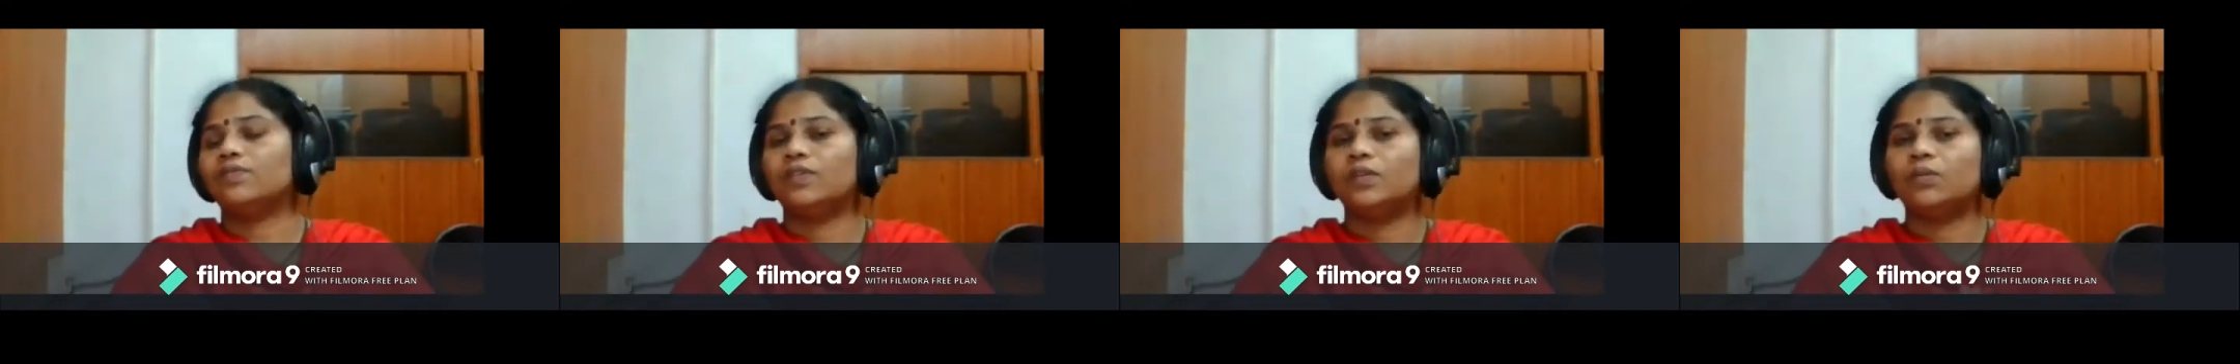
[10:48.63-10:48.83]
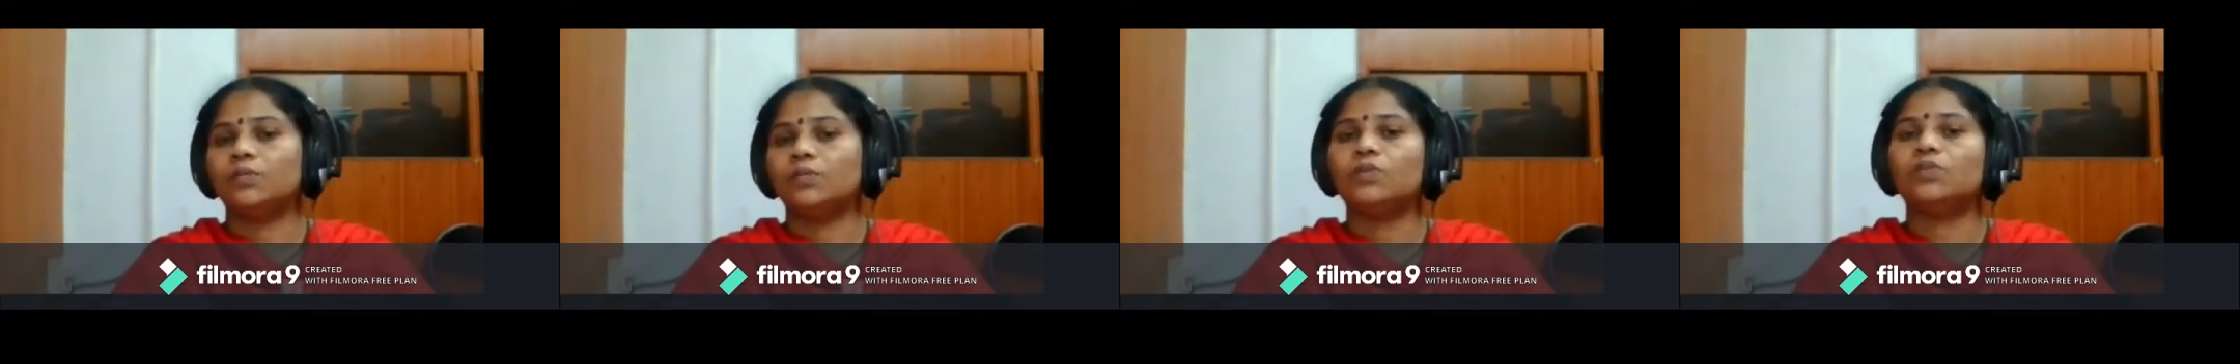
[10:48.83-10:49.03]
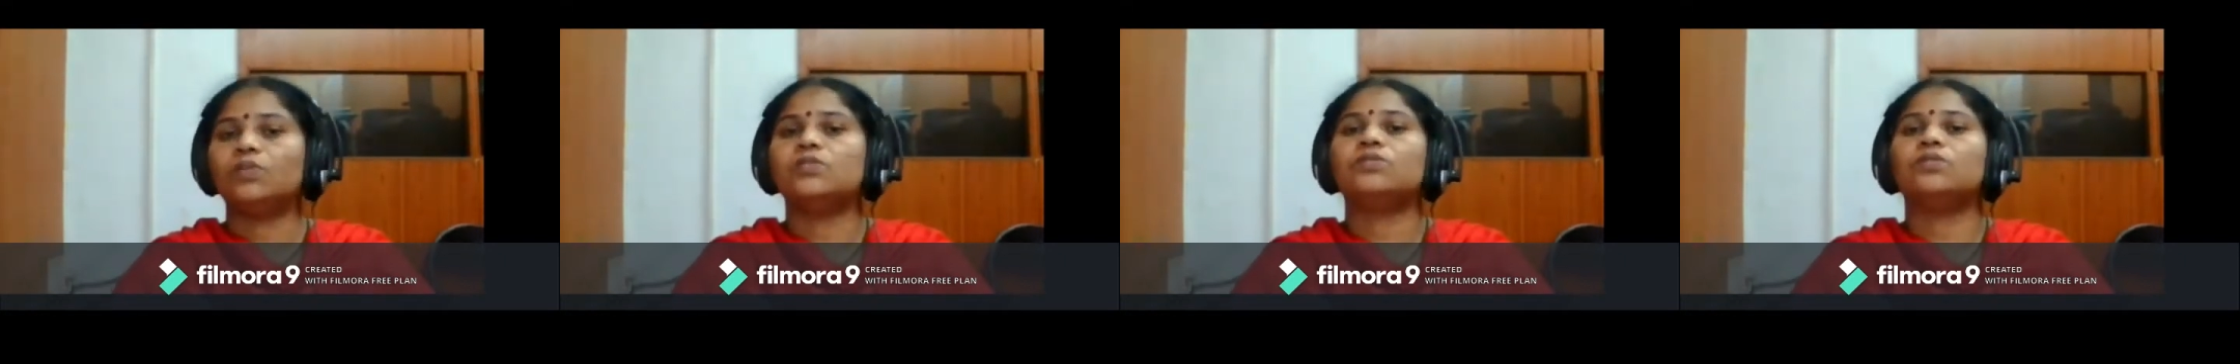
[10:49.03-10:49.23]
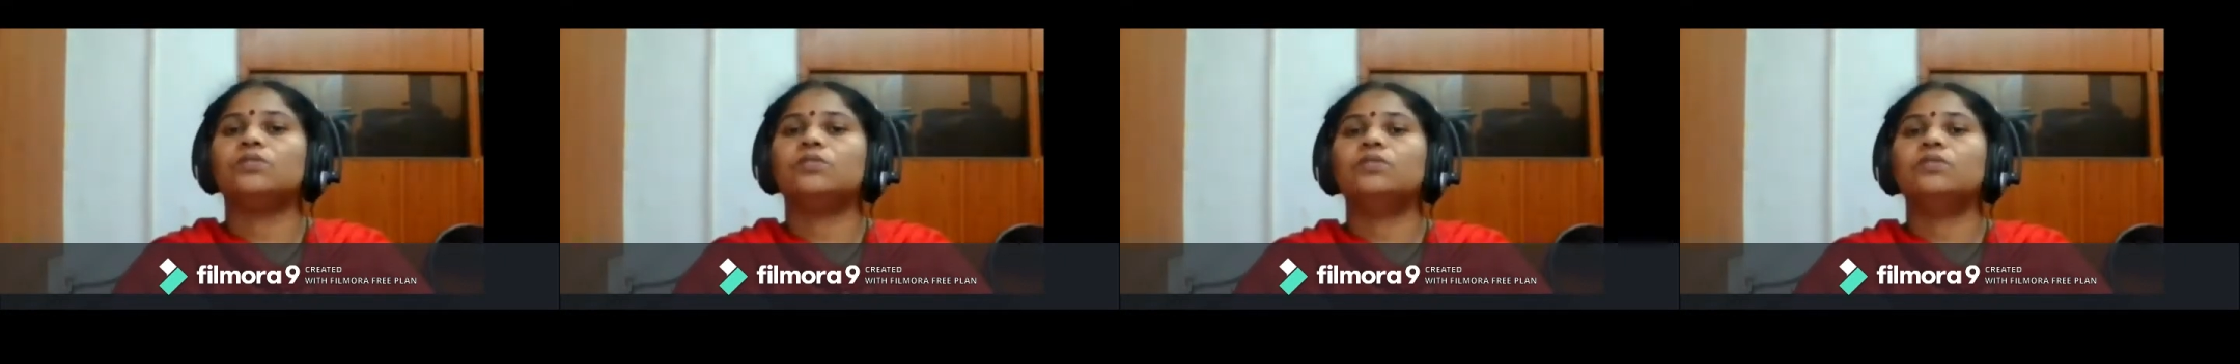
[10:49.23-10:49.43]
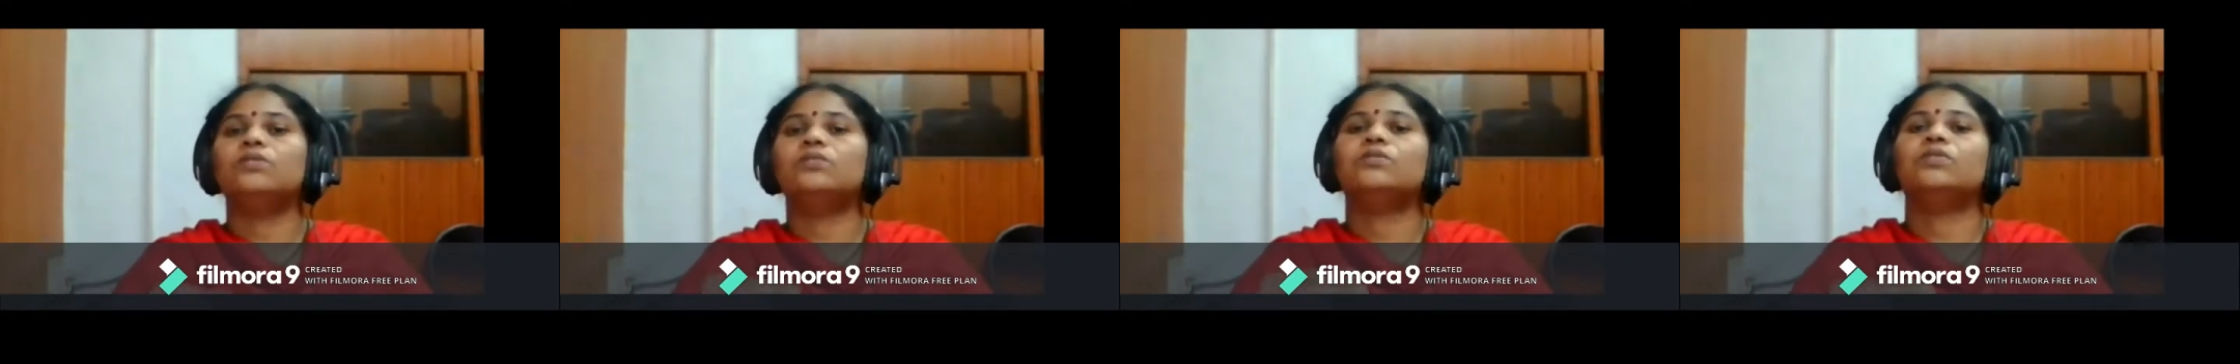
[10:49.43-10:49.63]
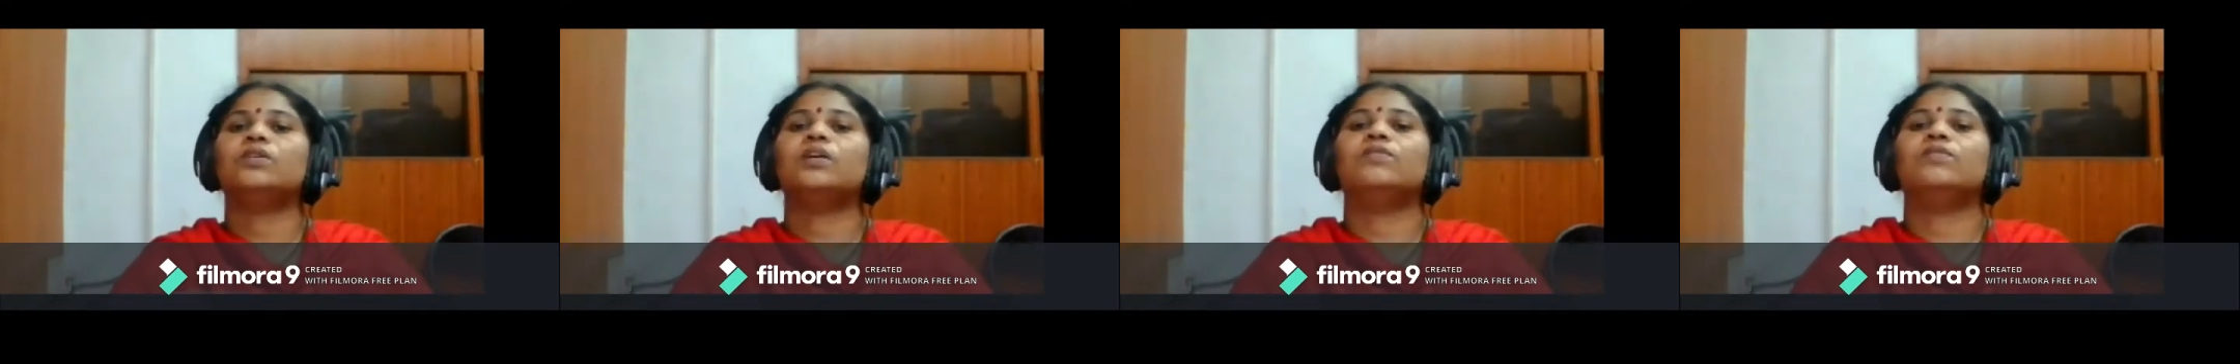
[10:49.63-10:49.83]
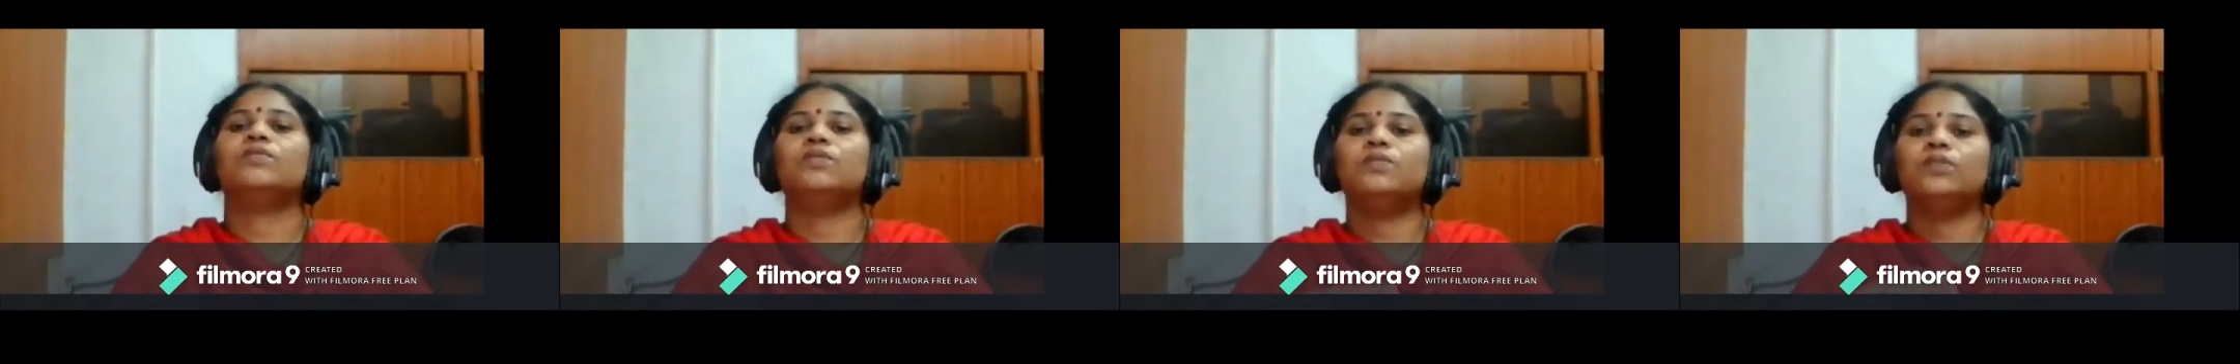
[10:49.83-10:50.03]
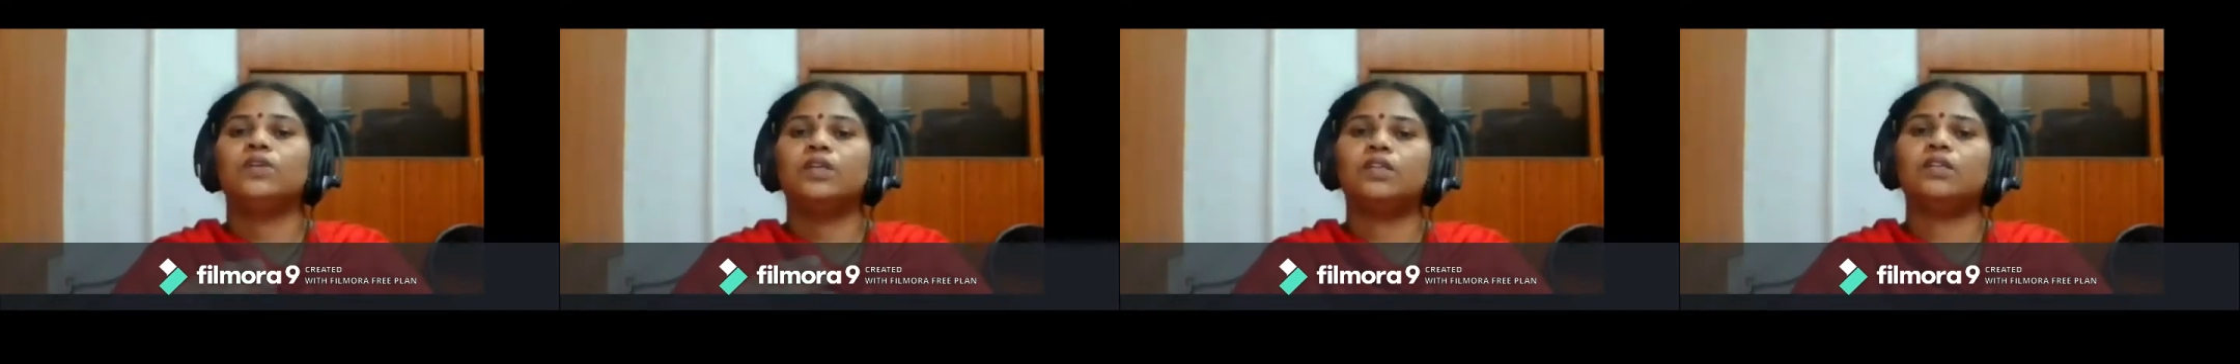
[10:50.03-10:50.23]
film also, you have
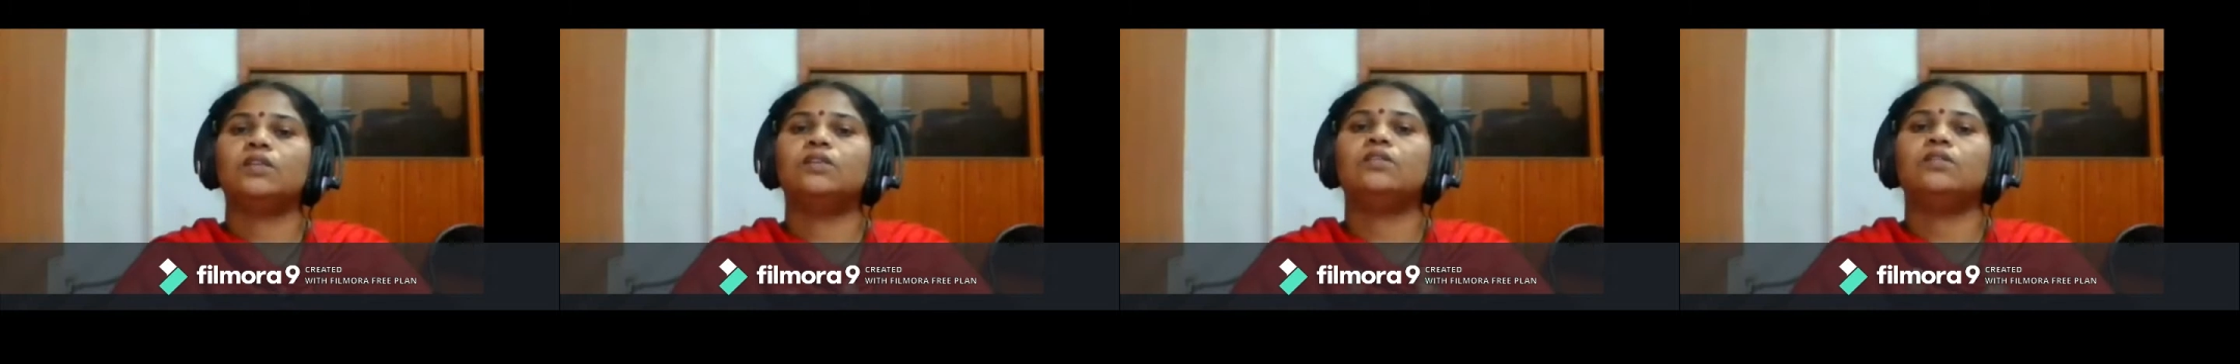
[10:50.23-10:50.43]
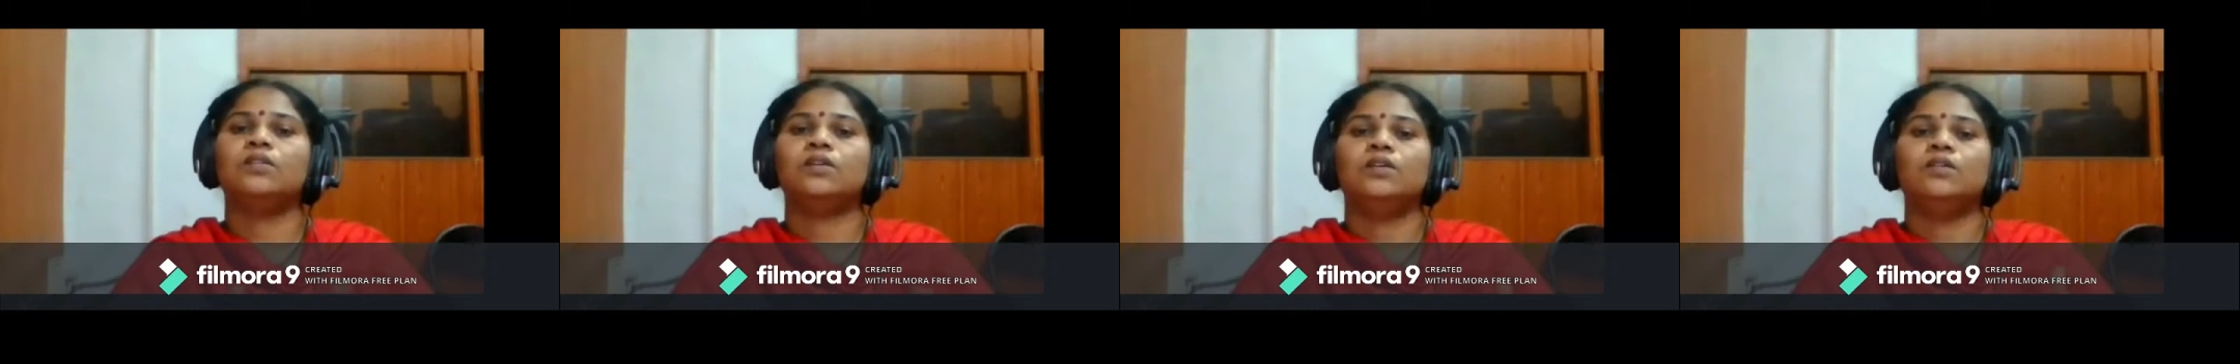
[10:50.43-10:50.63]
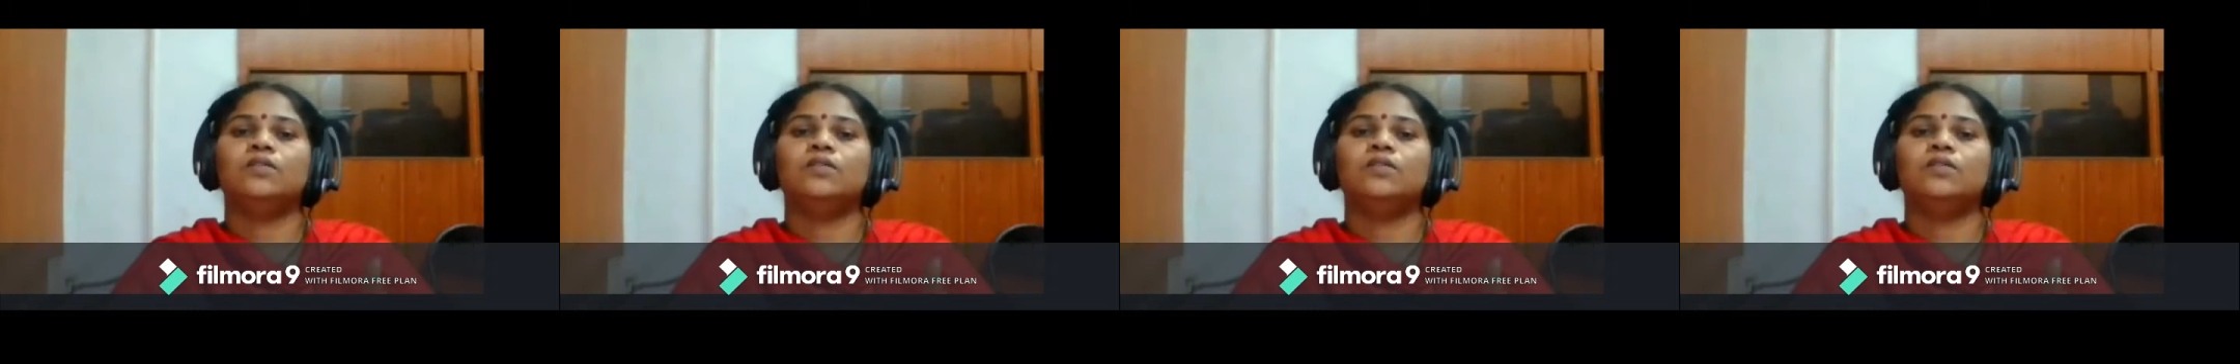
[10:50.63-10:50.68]
to edit,